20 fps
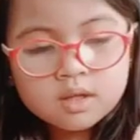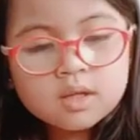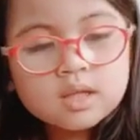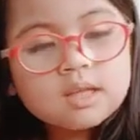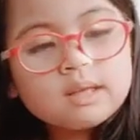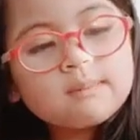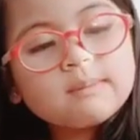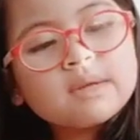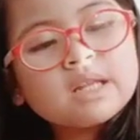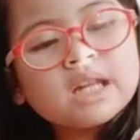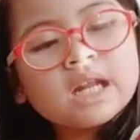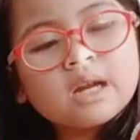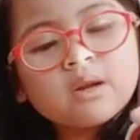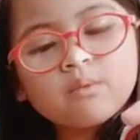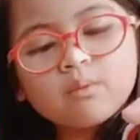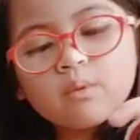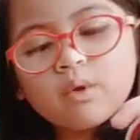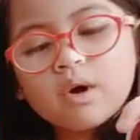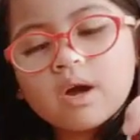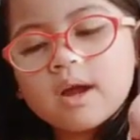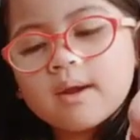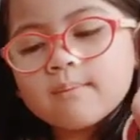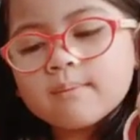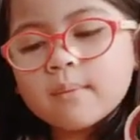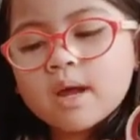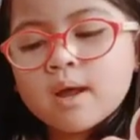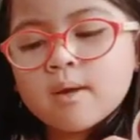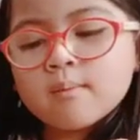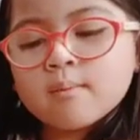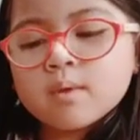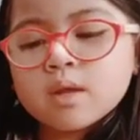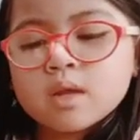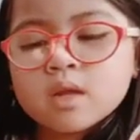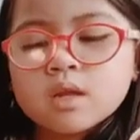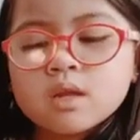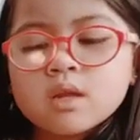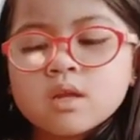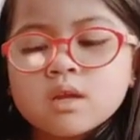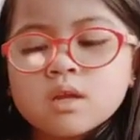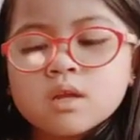Give me that one,
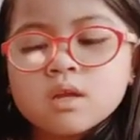Mommy.